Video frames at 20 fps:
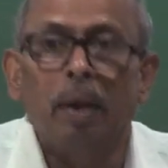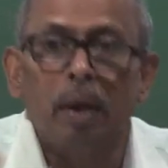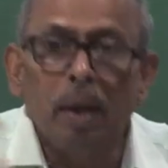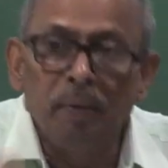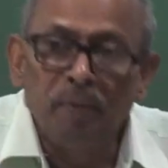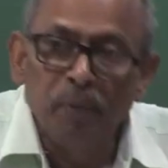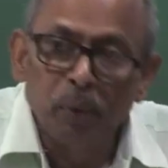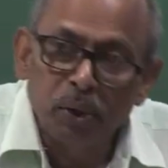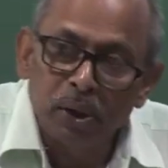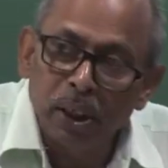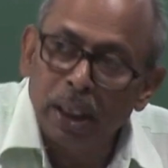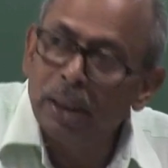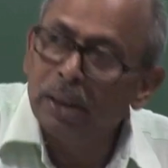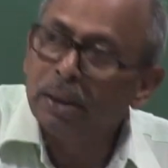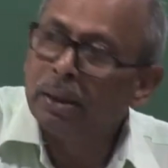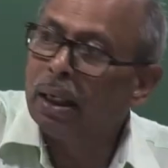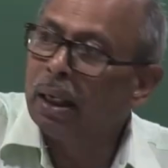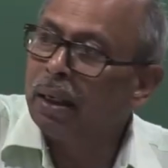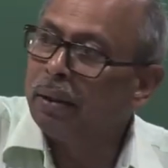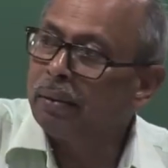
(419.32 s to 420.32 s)
if you
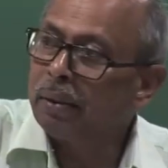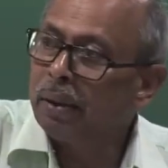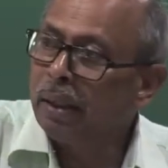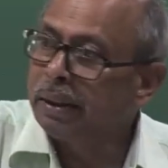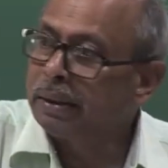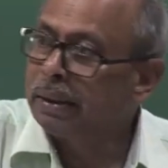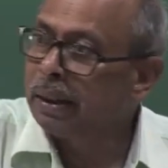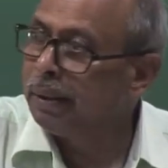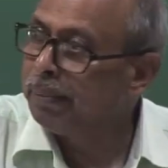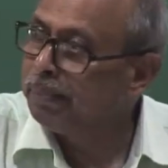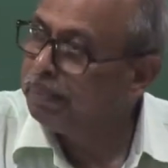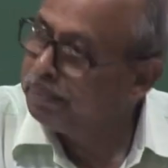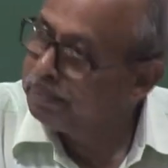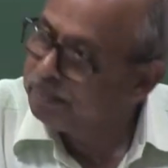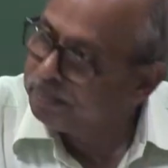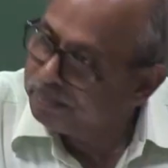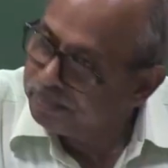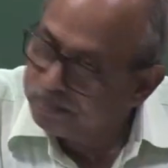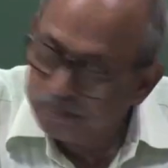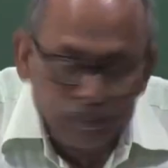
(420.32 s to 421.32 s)
change the, let us say,
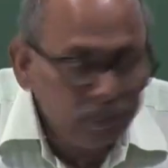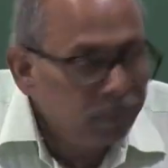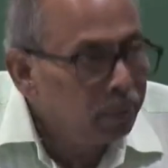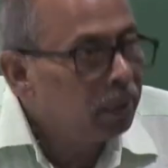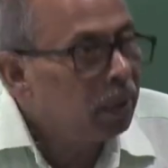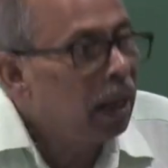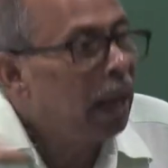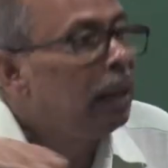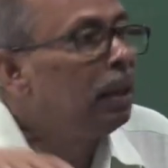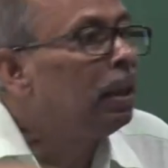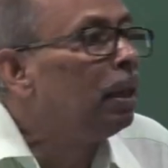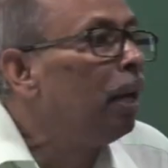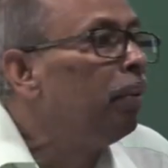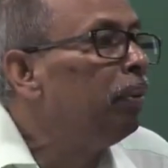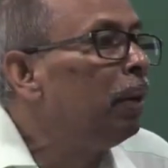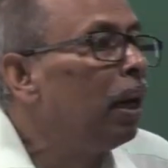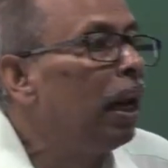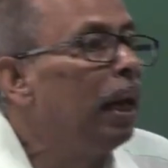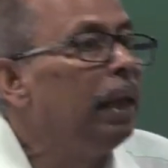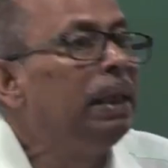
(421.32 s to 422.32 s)
light
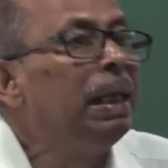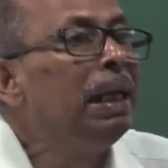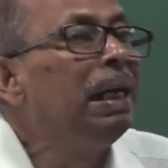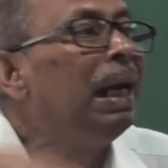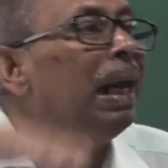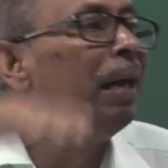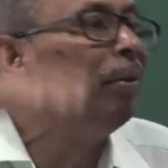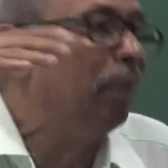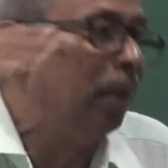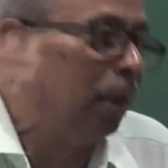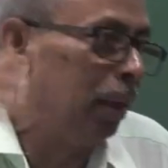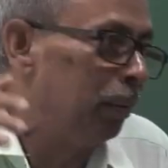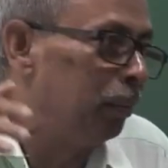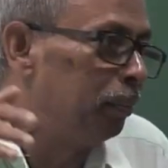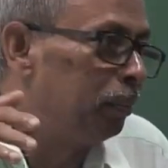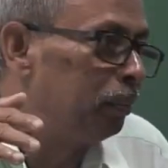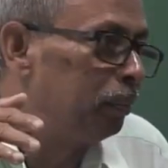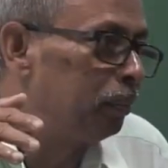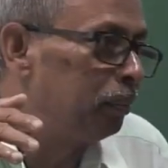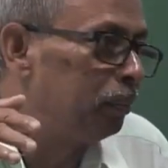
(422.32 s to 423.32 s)
level, lighting level,
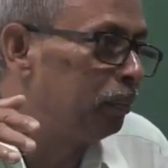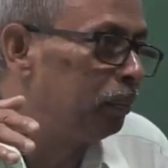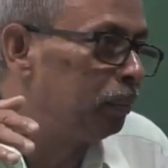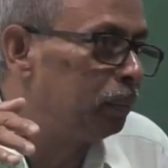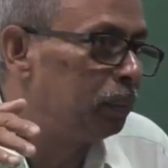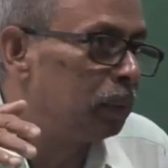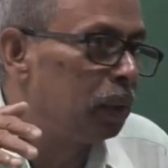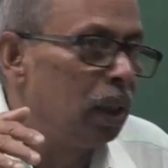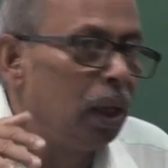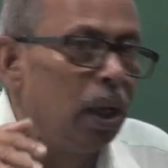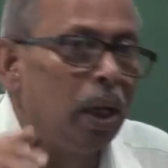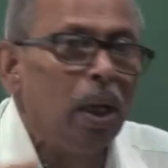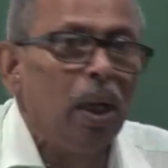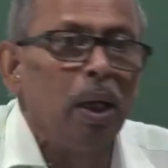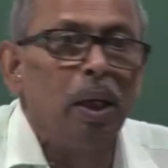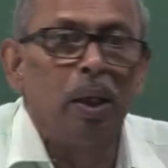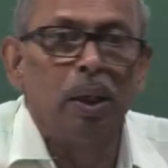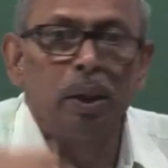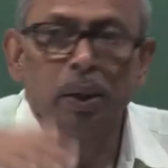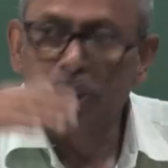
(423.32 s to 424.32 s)

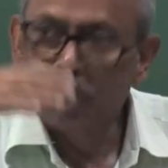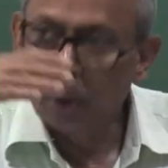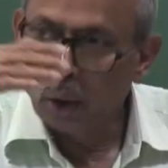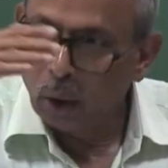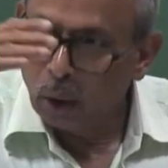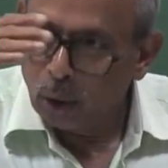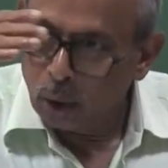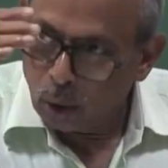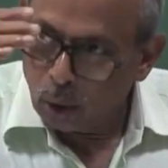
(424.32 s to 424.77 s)
so